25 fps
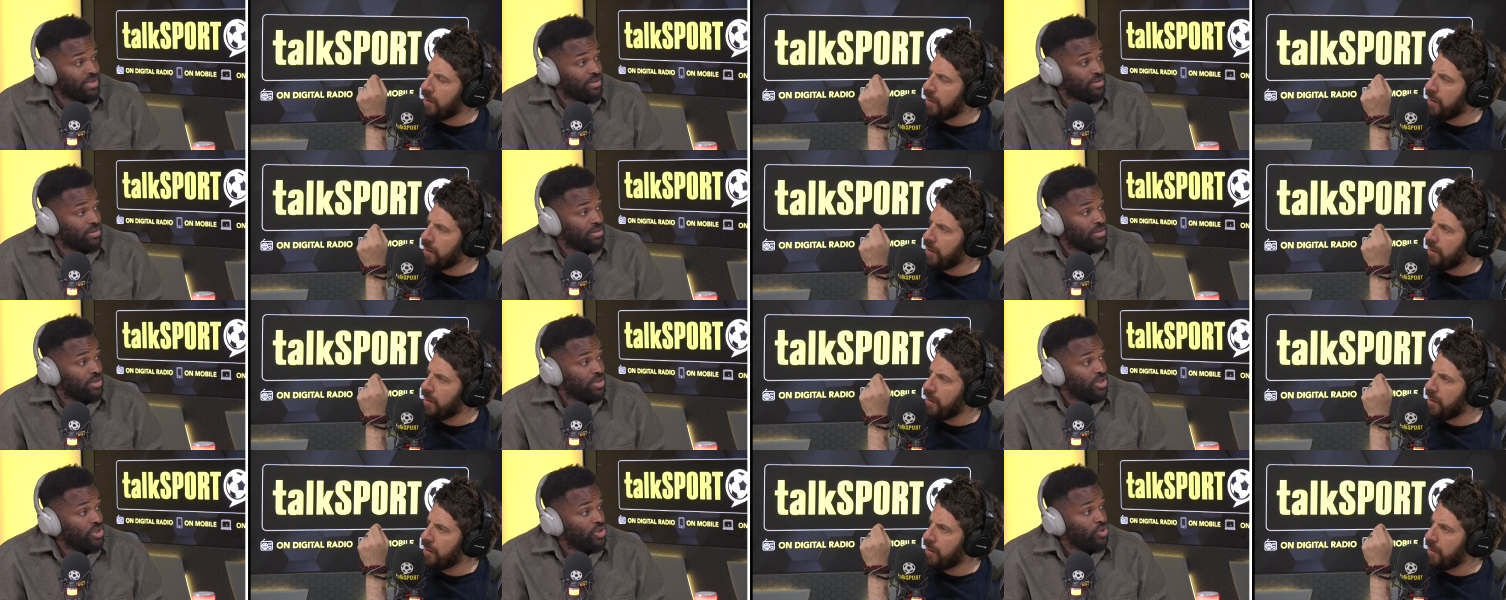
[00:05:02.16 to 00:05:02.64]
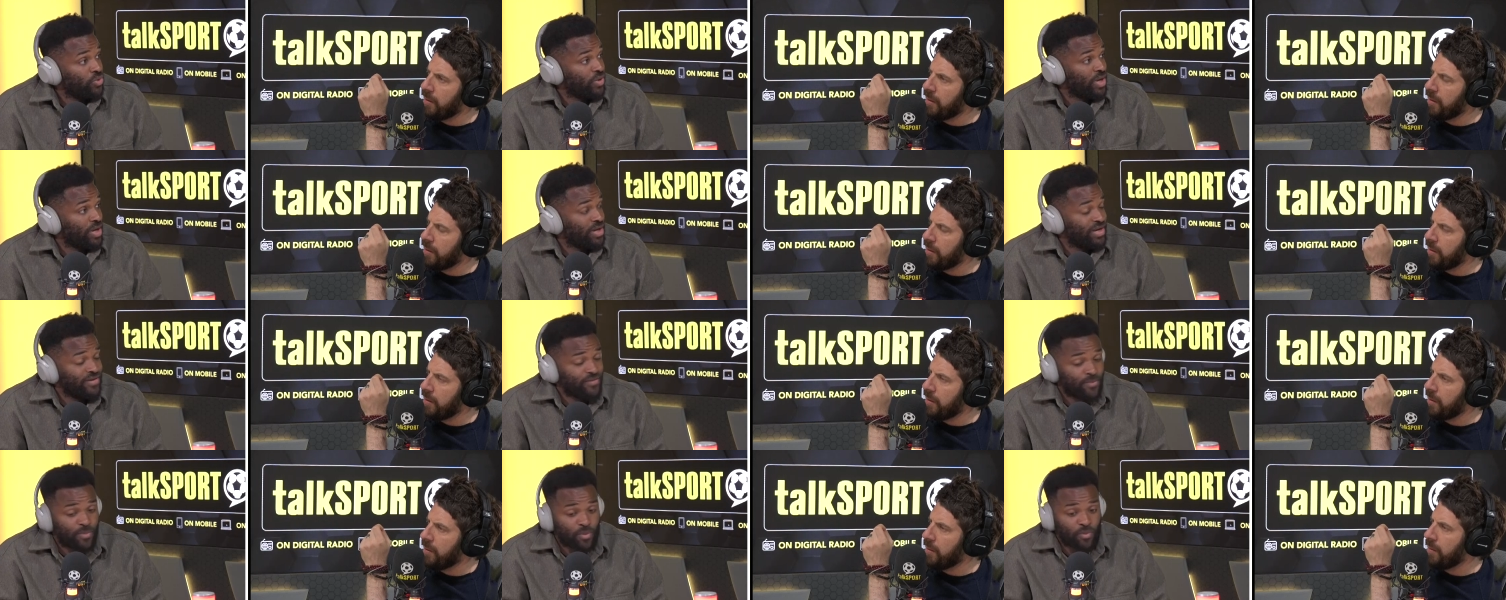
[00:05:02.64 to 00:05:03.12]
Speaker 1: thing. You'll
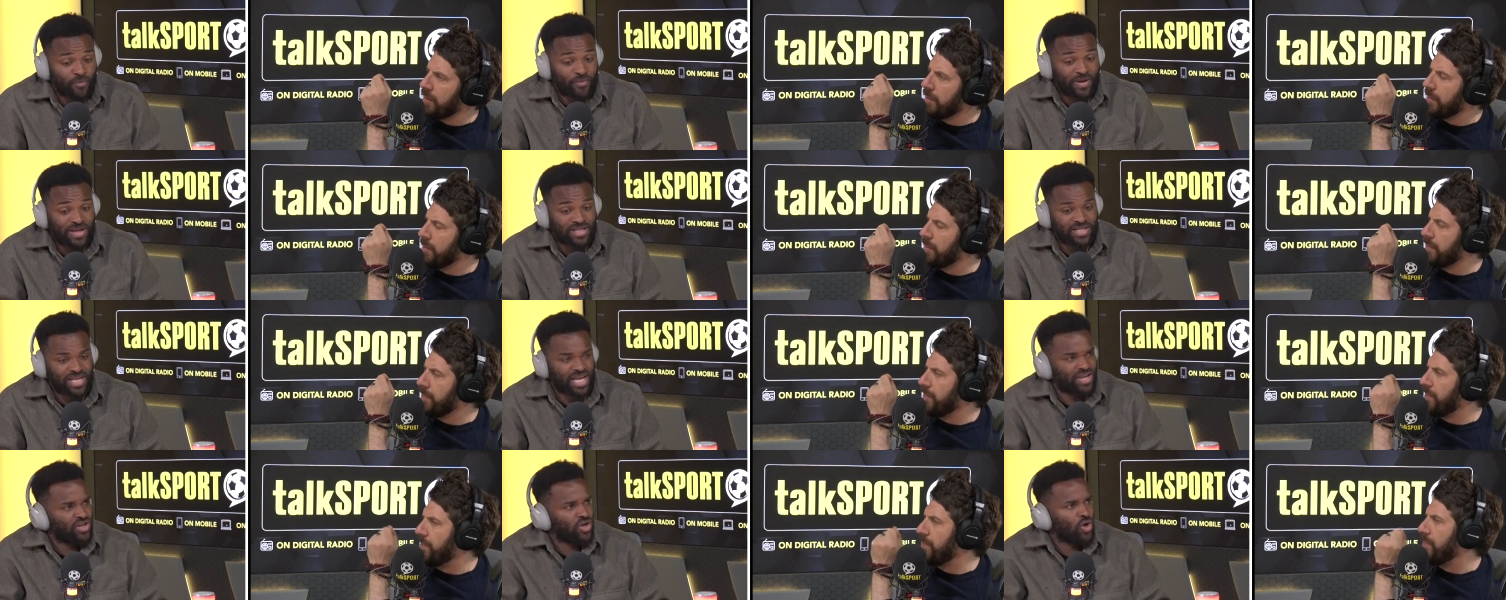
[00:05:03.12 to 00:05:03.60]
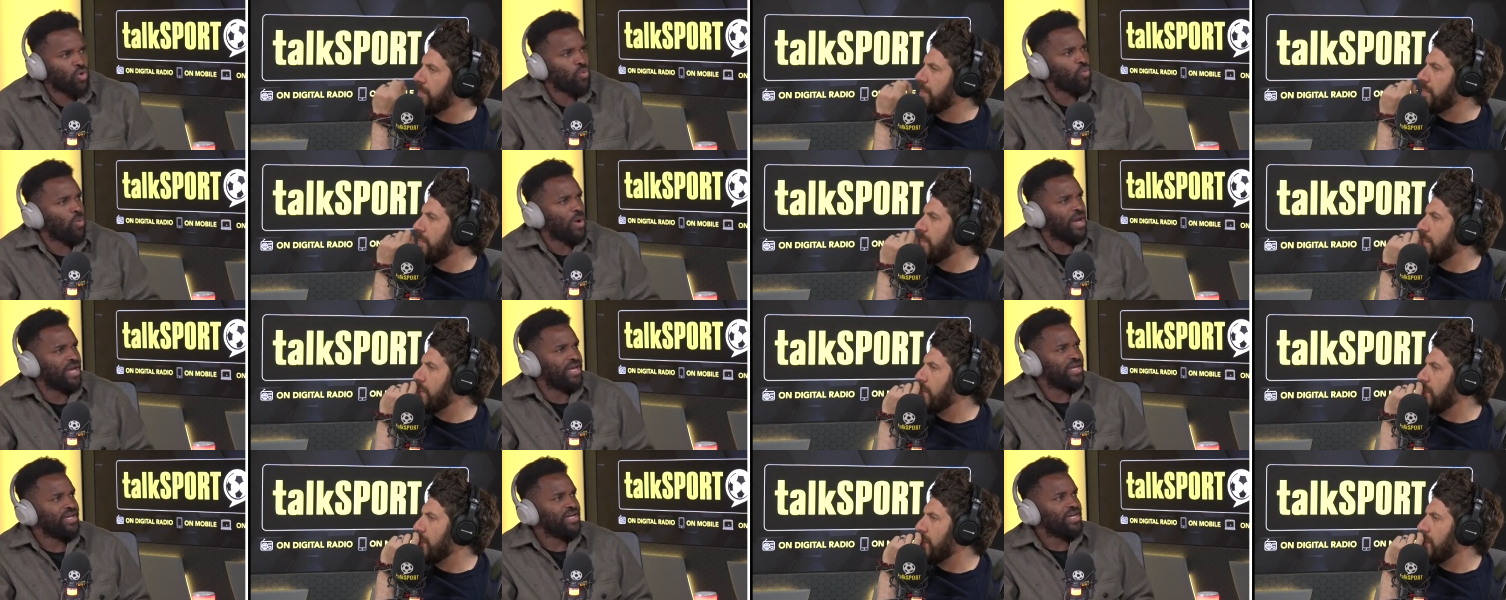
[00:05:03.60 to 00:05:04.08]
get Liverpool fans going, no
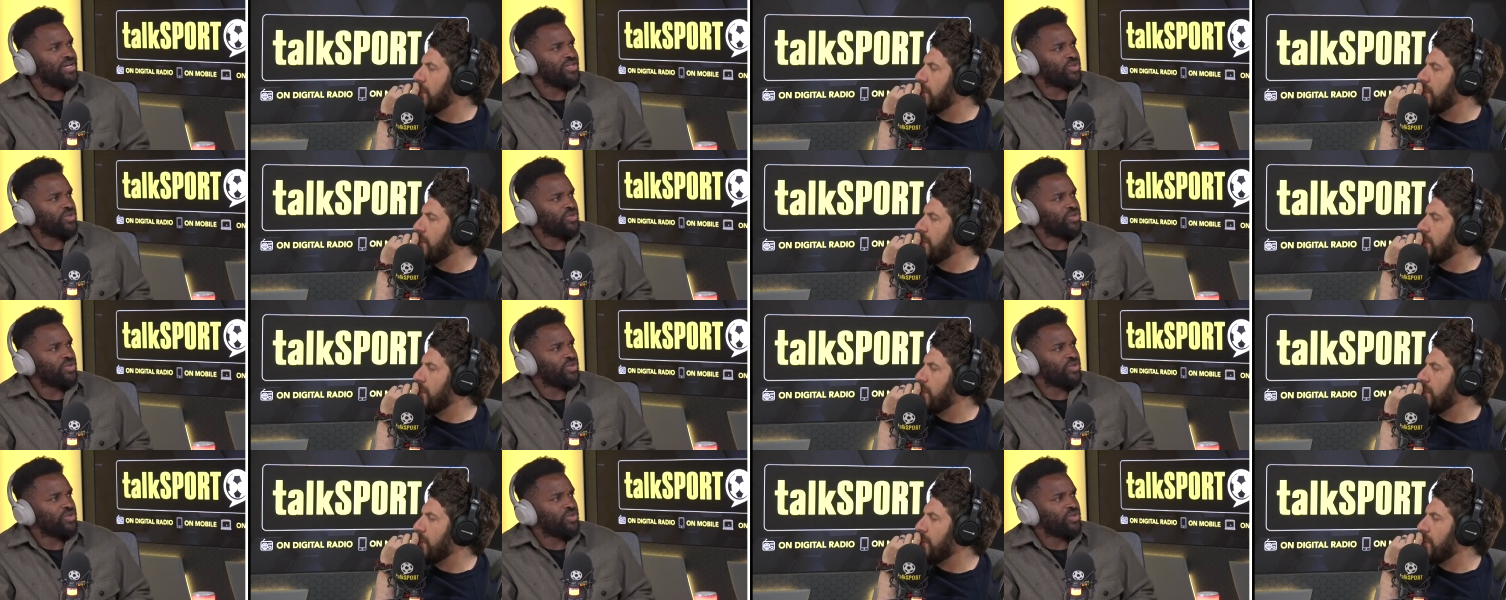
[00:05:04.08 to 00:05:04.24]
way.